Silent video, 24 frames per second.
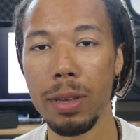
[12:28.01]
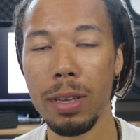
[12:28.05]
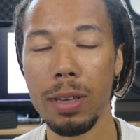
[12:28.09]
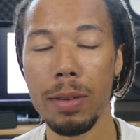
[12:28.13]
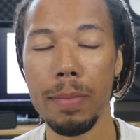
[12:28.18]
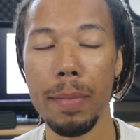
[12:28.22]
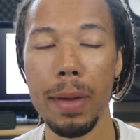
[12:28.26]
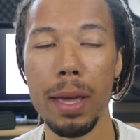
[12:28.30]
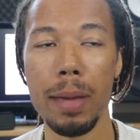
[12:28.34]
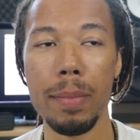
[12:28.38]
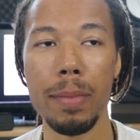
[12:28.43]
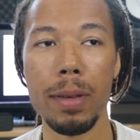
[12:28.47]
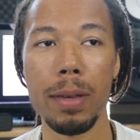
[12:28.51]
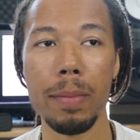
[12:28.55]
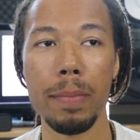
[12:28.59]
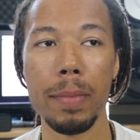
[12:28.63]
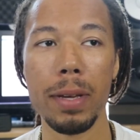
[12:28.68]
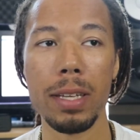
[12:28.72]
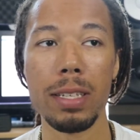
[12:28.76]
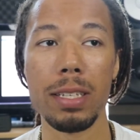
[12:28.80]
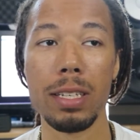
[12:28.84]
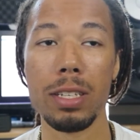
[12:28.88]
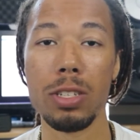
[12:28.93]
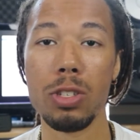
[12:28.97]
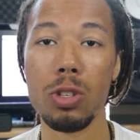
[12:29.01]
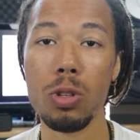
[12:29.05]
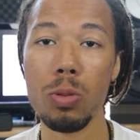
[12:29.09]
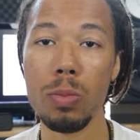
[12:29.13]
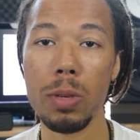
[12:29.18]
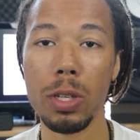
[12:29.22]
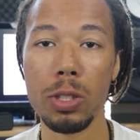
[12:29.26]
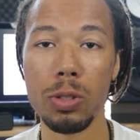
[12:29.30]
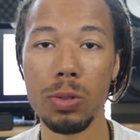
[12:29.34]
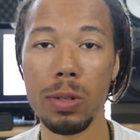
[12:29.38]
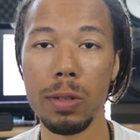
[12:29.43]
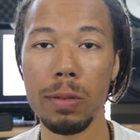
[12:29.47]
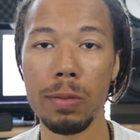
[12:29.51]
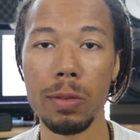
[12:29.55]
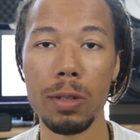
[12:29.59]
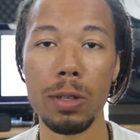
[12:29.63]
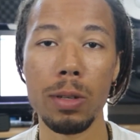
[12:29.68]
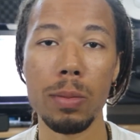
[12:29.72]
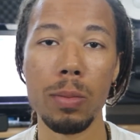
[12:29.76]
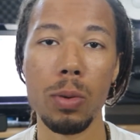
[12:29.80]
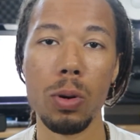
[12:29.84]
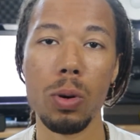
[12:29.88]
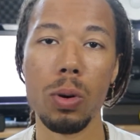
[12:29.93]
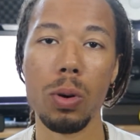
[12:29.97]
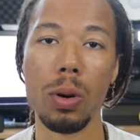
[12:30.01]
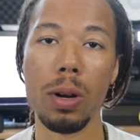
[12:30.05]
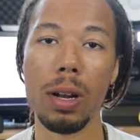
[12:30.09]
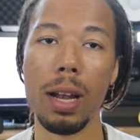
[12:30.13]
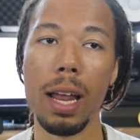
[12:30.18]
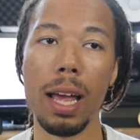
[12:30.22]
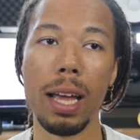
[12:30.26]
you may be mixing too much reverb or